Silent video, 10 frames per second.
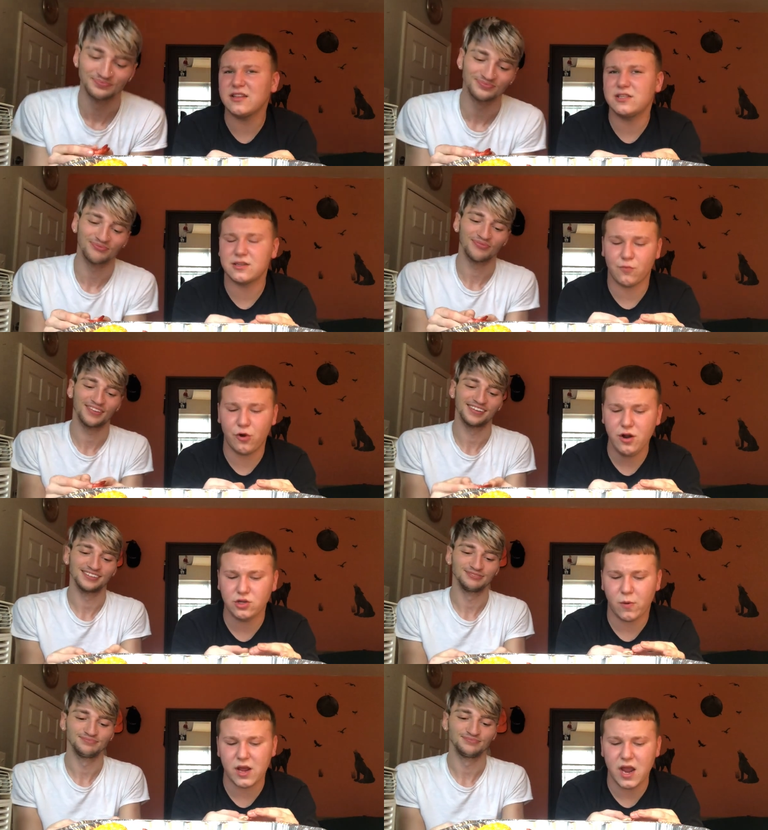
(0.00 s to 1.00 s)
Speaker 1: That's we're
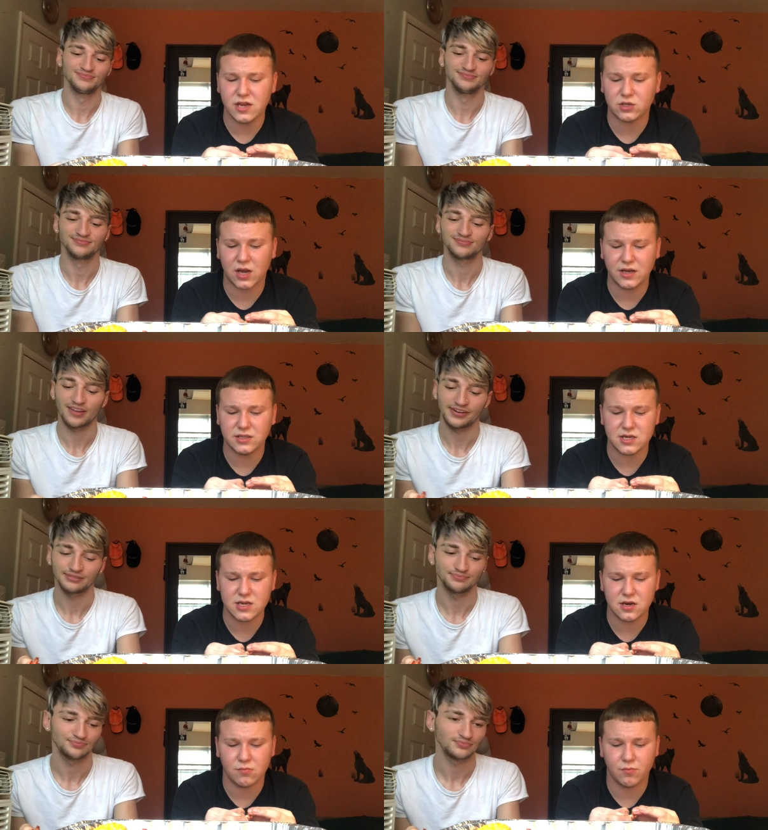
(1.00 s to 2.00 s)
in
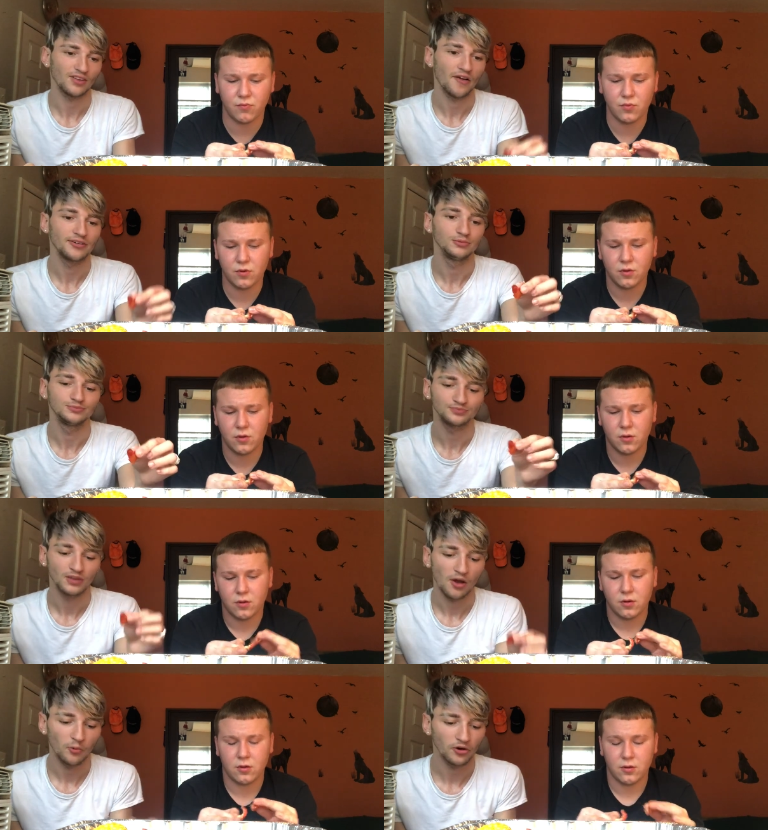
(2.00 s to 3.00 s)
2019.
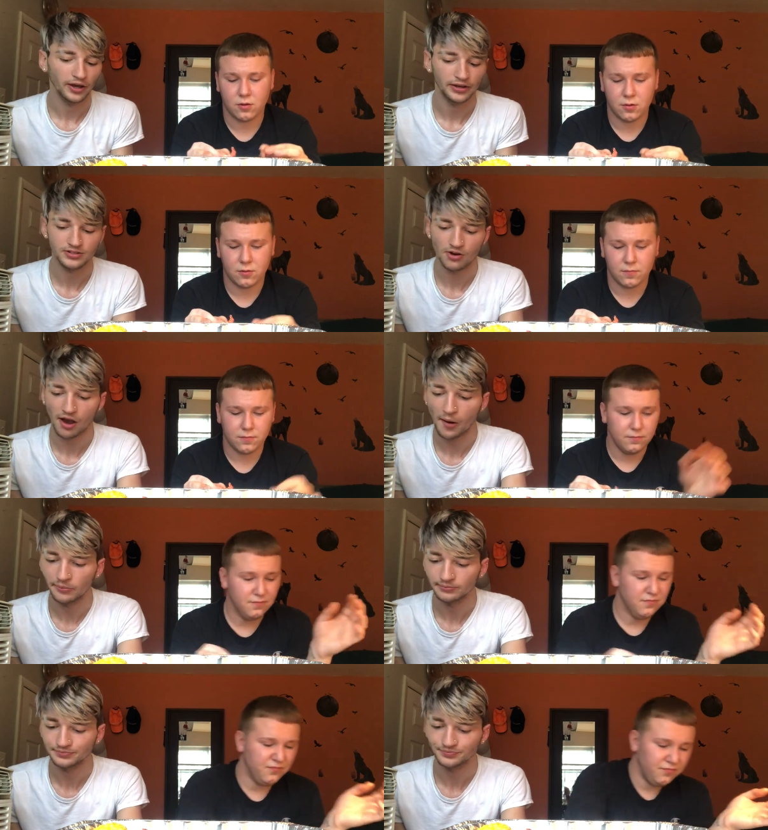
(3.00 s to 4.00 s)
We're gay. It's okay.
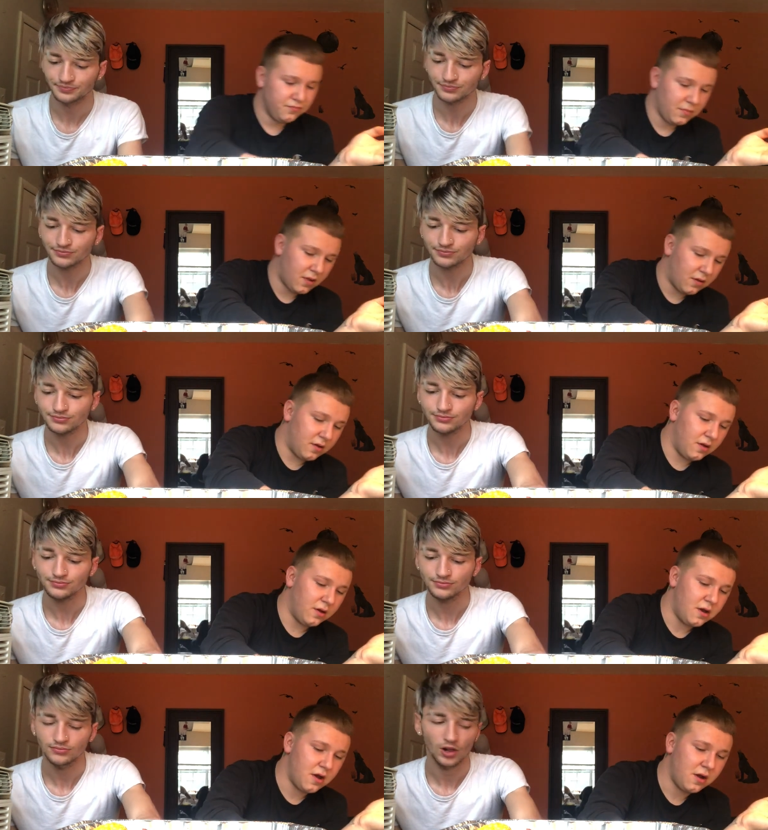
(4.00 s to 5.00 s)

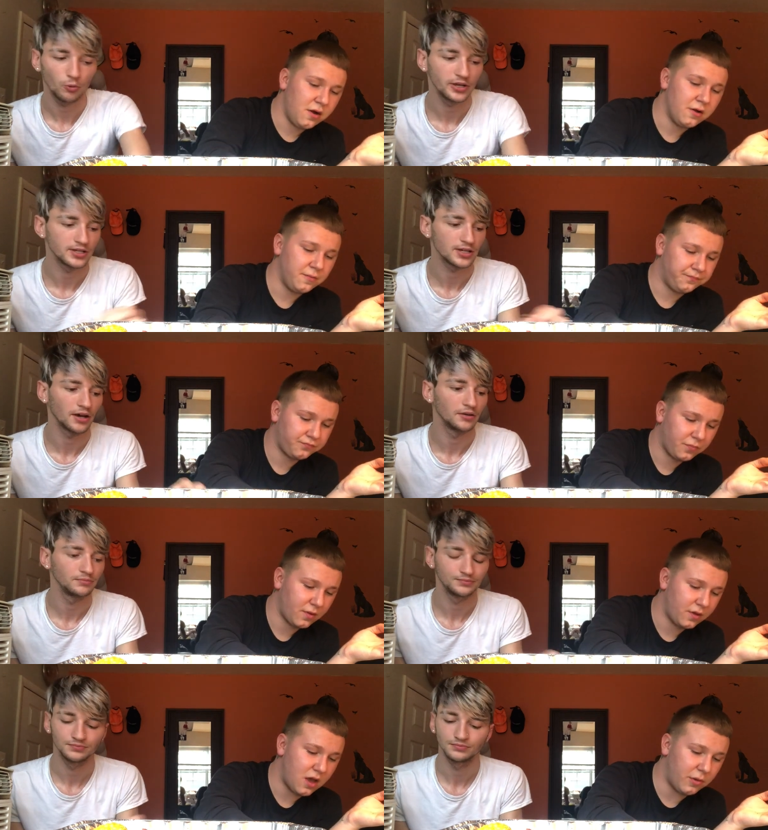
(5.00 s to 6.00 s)
We can say it.
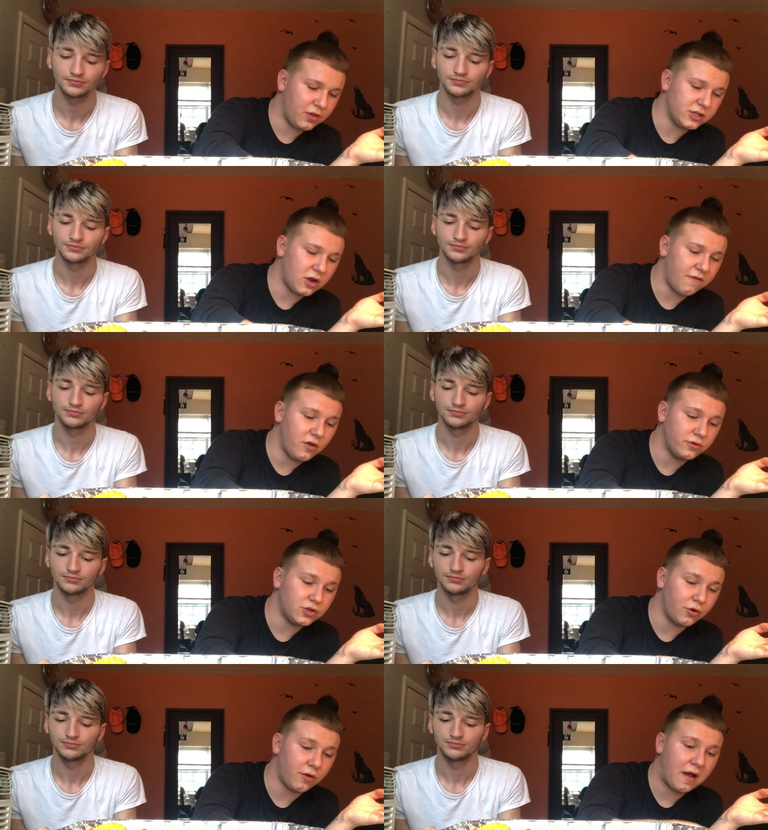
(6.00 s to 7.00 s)
Yeah, but these our
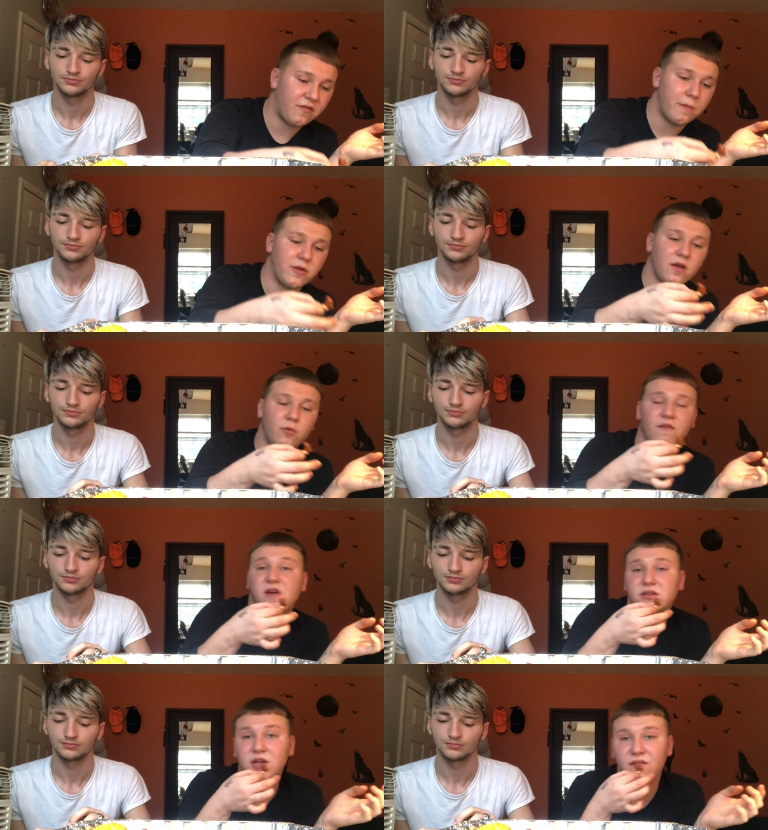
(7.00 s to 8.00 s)
viewers don't know that. They might think we're
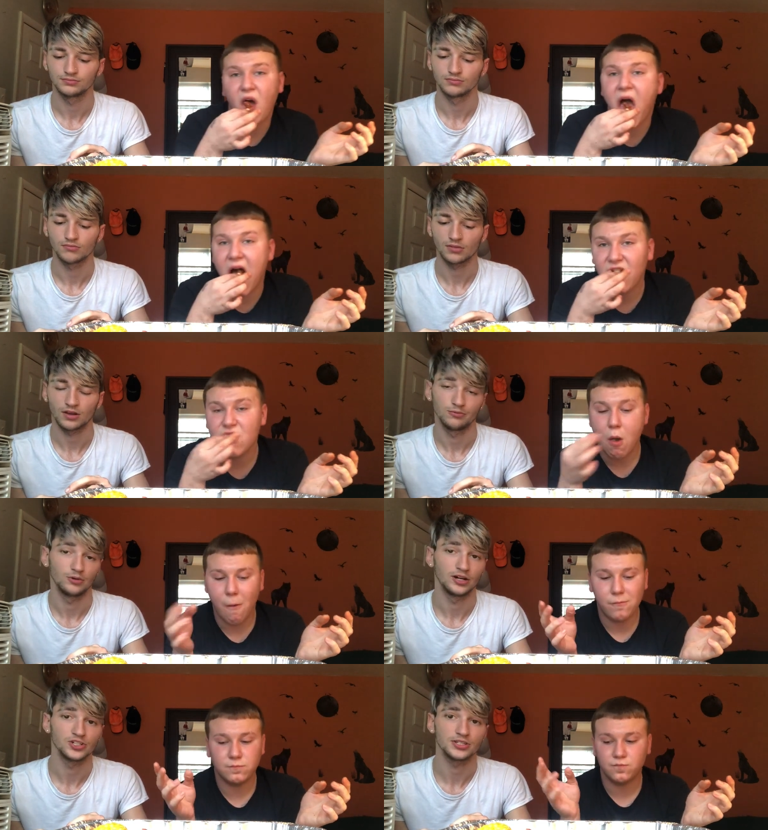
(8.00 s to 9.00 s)
offensive.
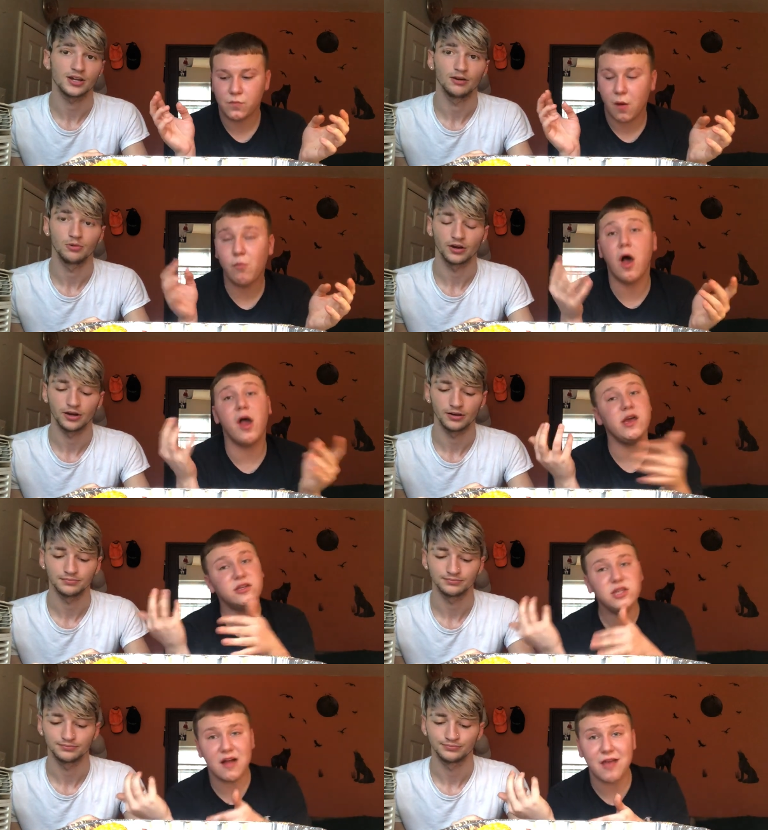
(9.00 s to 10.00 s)
Well, I just said it. Well,
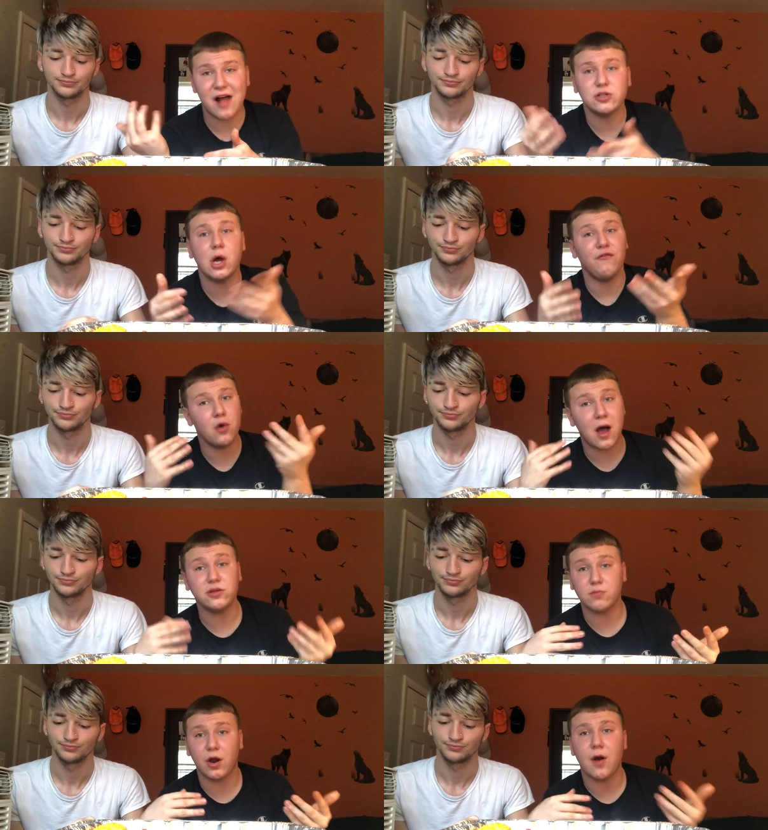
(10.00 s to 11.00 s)
he said that, so if you
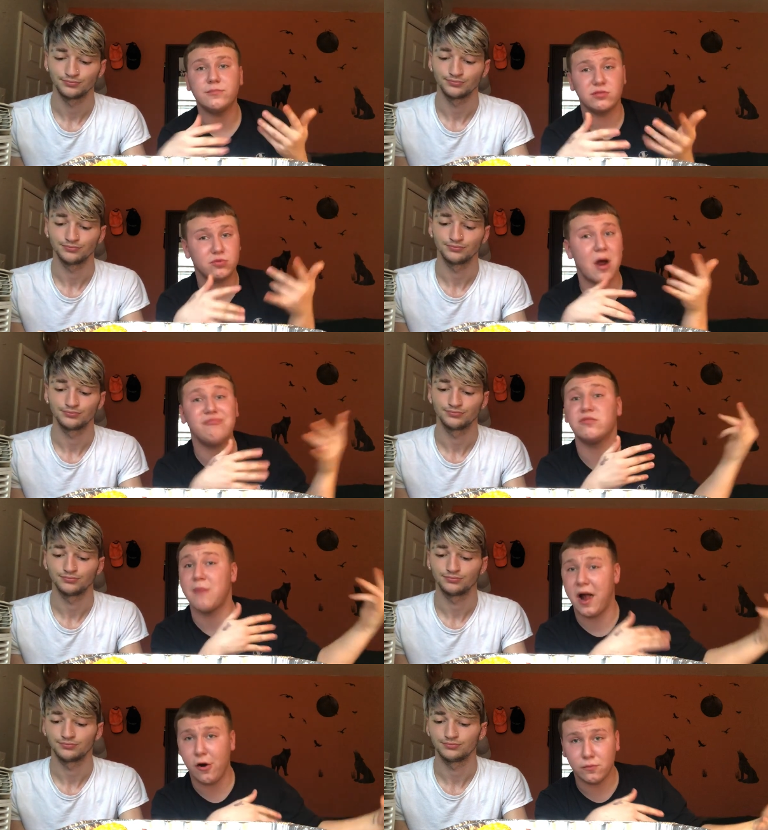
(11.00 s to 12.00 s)
guys want to come subscribe to
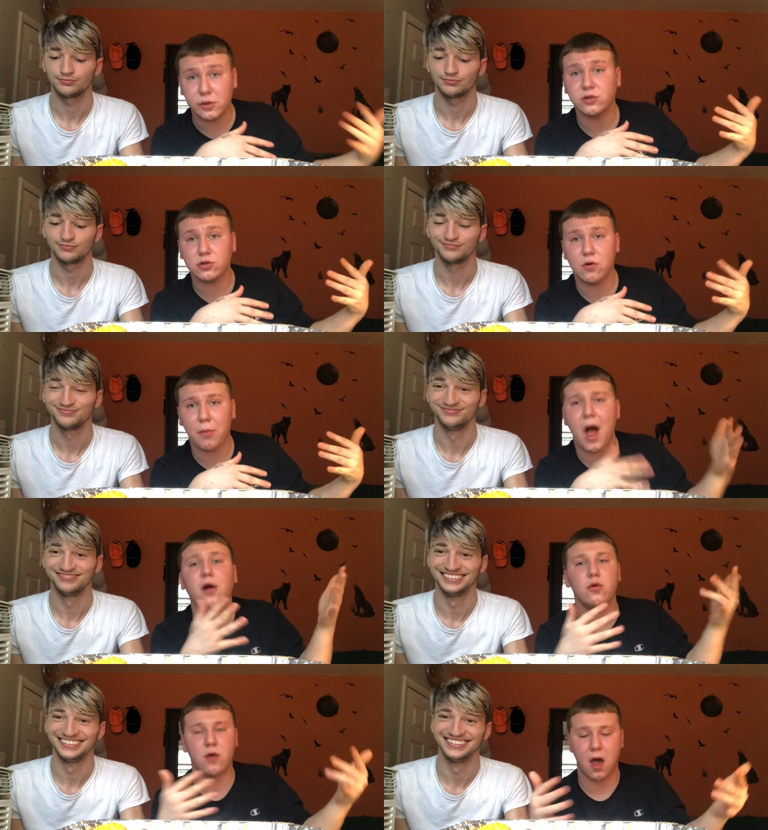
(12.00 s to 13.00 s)
my own personal
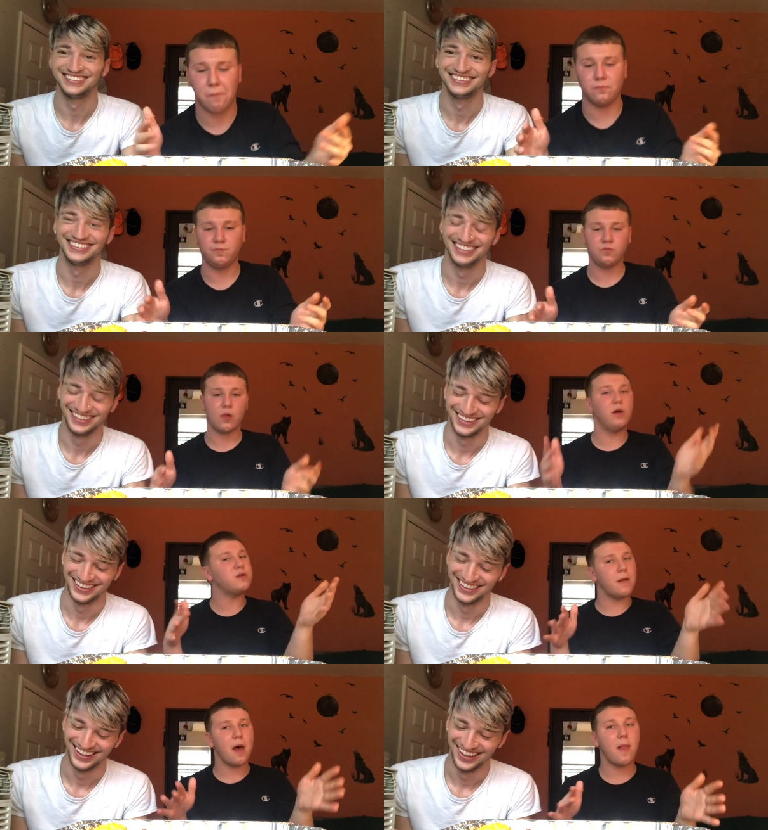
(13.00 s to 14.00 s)
blog, you
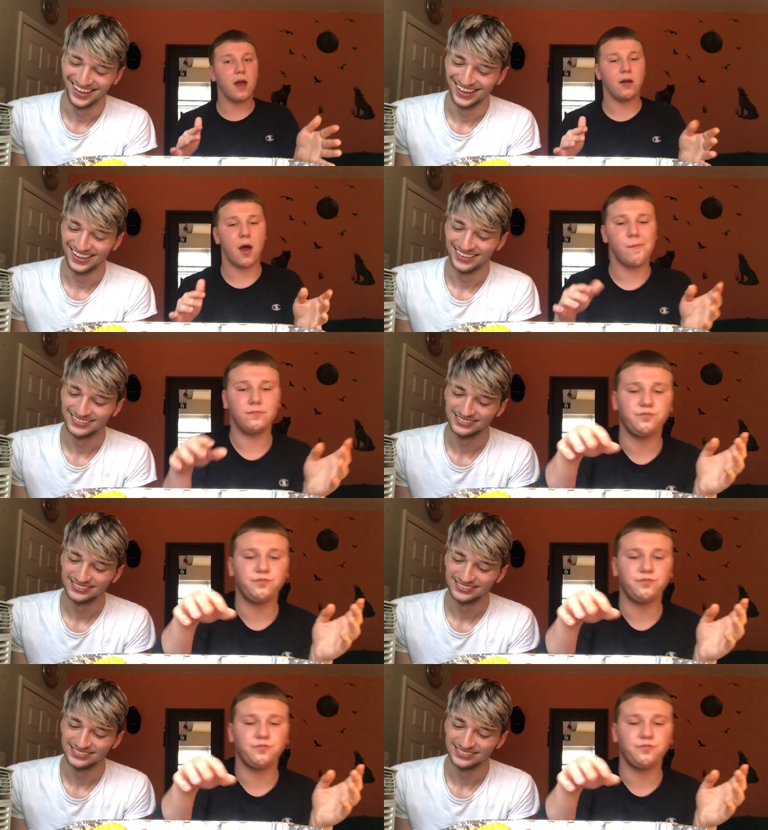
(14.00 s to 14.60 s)
Because I'm not like that.